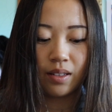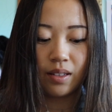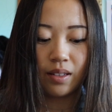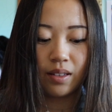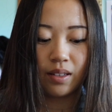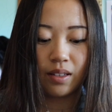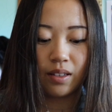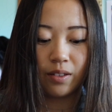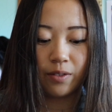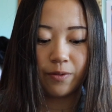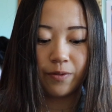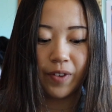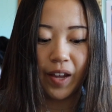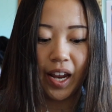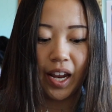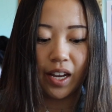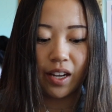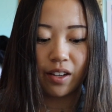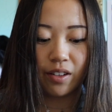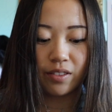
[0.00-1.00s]
And then the
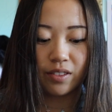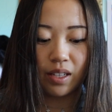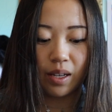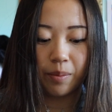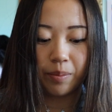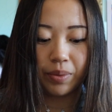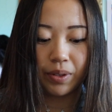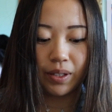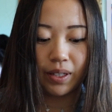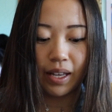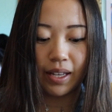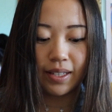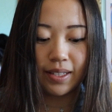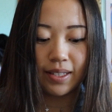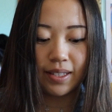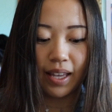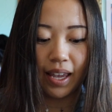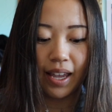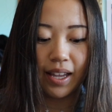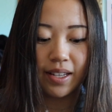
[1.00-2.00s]
fade goes up
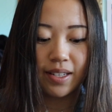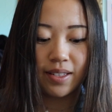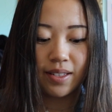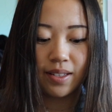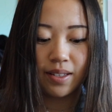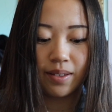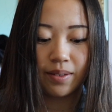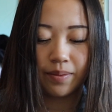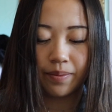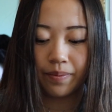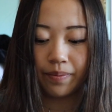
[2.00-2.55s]
+6.